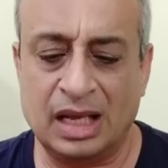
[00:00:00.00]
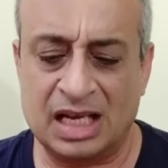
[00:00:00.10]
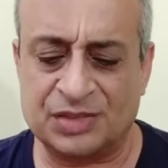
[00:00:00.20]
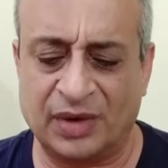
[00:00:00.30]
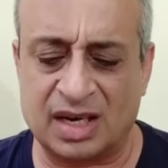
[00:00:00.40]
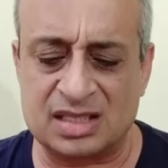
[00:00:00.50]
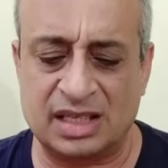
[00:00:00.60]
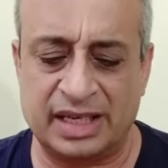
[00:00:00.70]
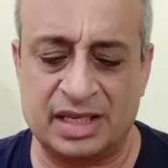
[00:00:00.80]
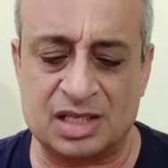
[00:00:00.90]
As far as
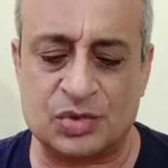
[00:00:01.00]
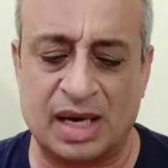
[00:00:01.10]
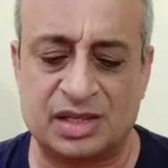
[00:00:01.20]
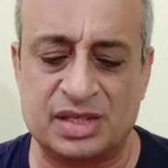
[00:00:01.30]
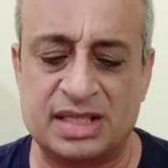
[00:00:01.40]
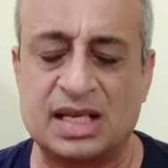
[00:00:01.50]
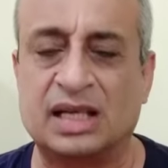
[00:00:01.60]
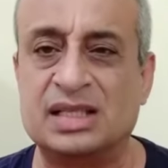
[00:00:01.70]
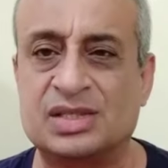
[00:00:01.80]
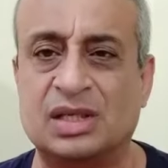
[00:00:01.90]
linear strategies are
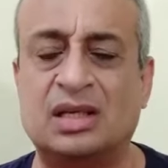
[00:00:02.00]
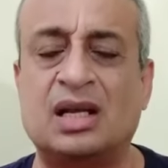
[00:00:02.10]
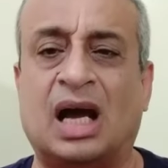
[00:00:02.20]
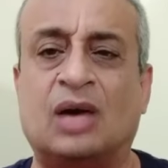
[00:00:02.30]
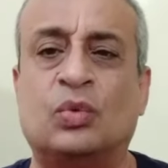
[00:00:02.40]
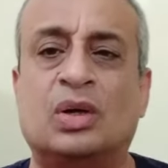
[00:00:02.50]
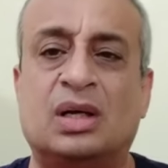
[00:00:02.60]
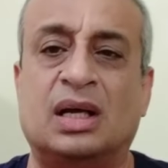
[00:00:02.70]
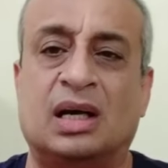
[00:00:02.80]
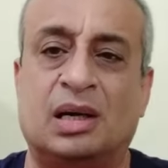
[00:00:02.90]
concerned, I
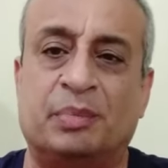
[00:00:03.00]
would uh,